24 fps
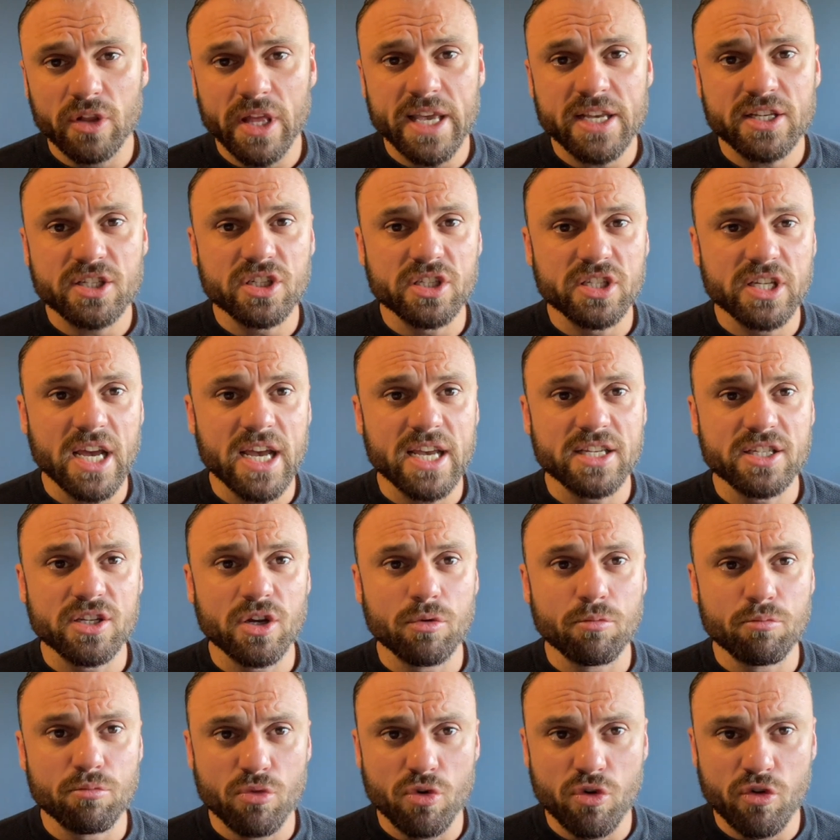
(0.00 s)
exercise or
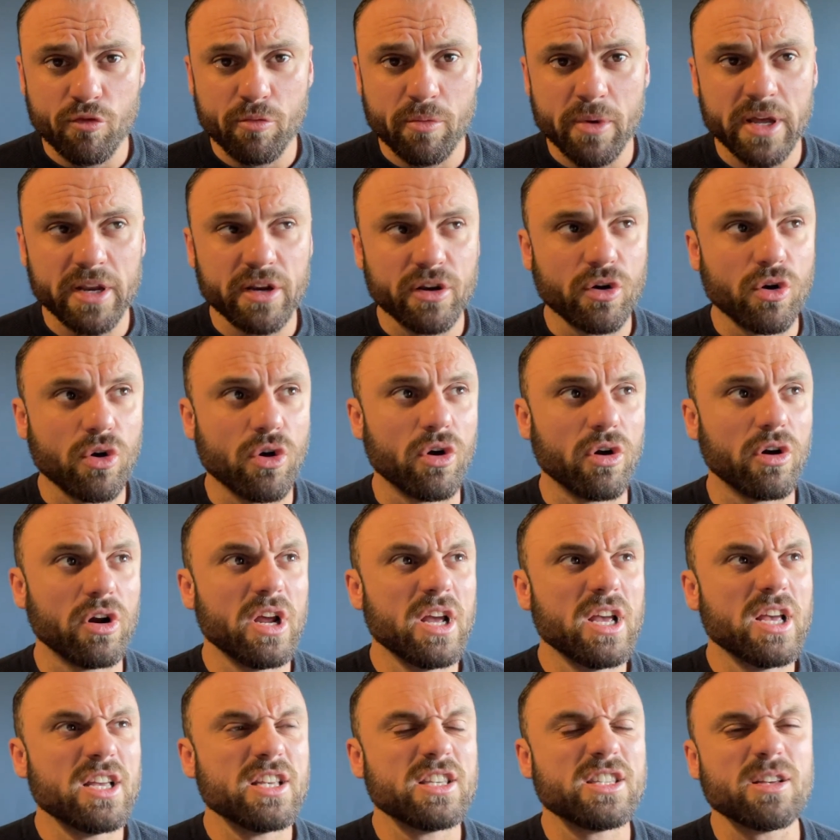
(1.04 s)
movement or
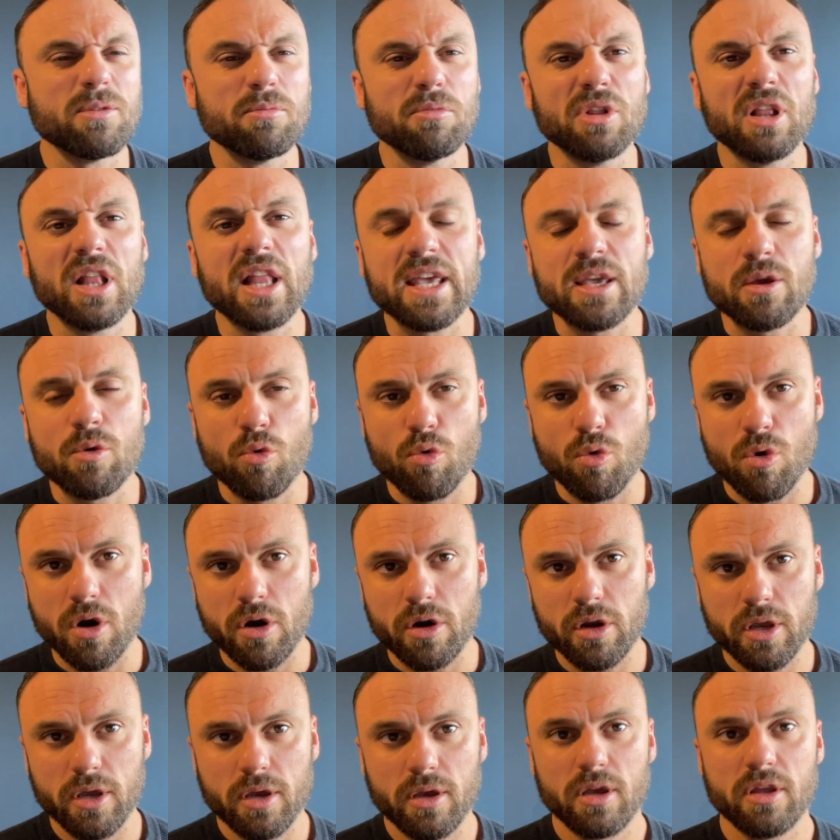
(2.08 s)
some light
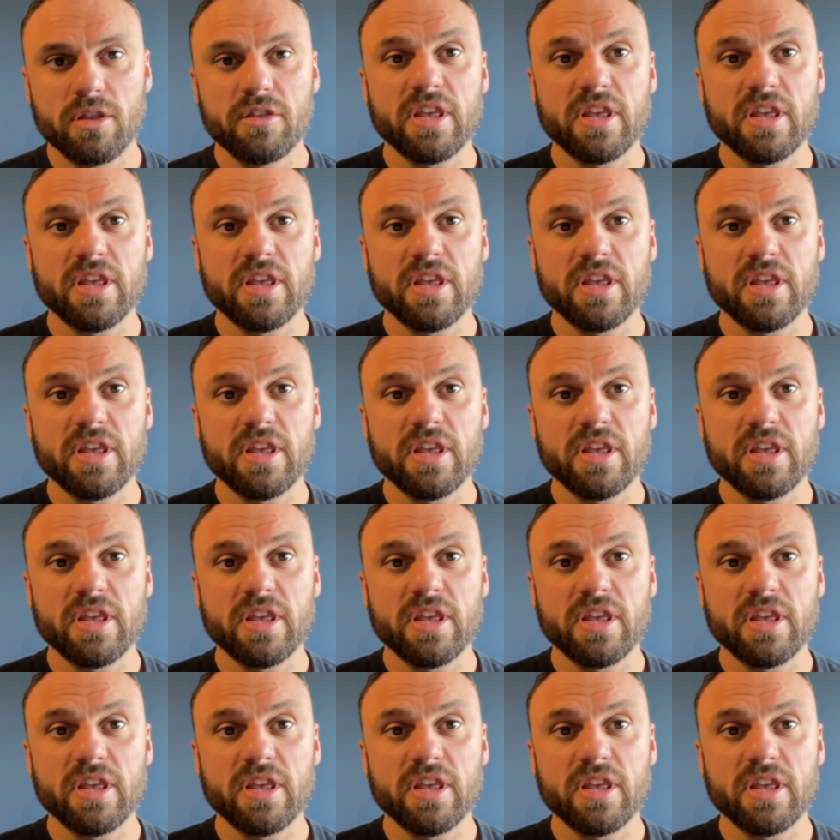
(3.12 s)
work,